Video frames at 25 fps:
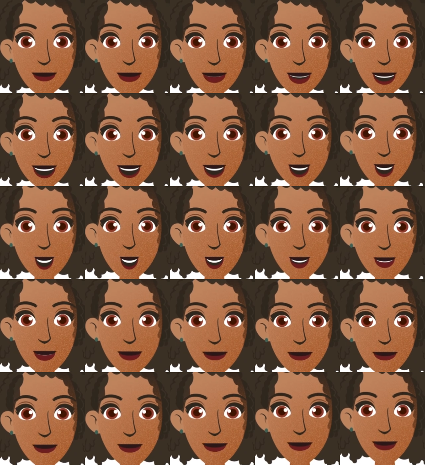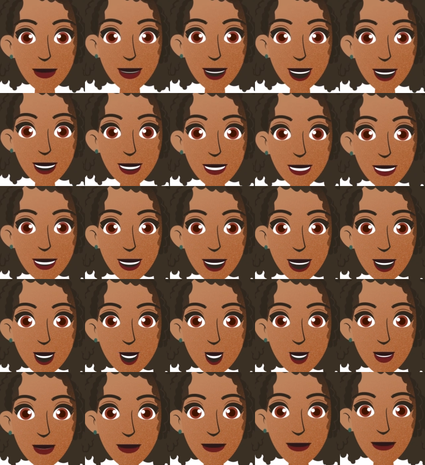To learn more, visit our
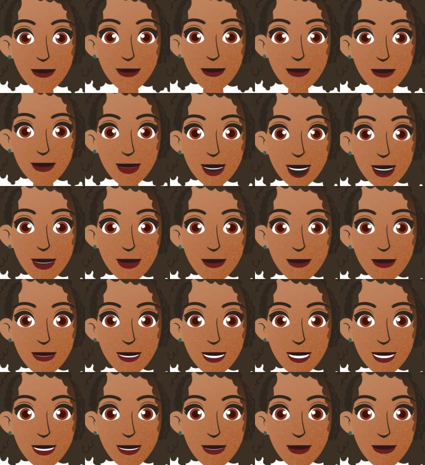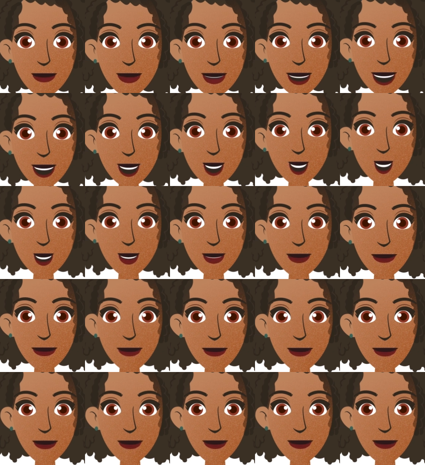website and subscribe to our
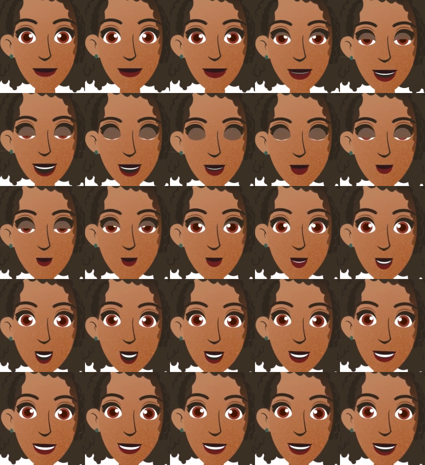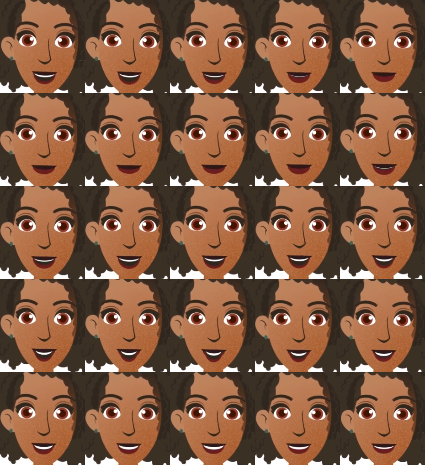newsletter. That's it for now. I
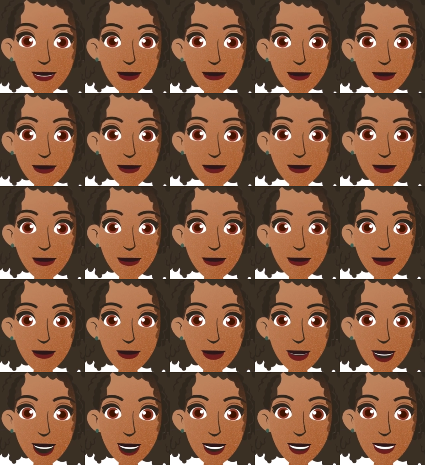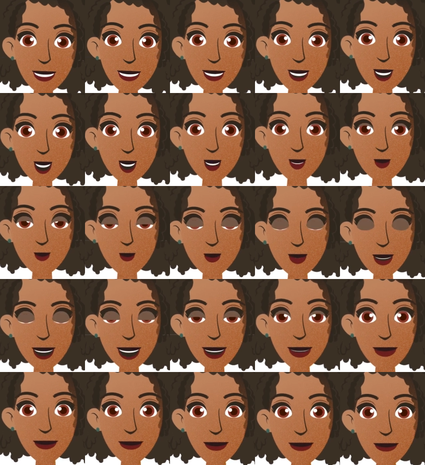hope that helped. See you in our next
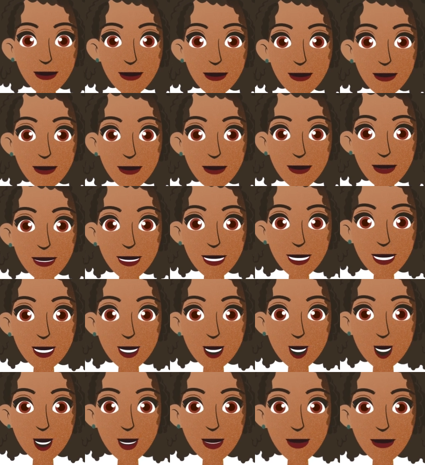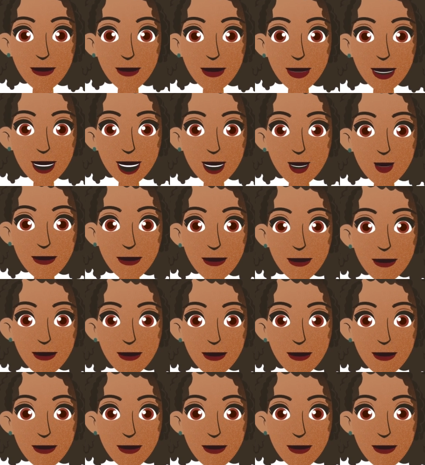video. There's much to talk about.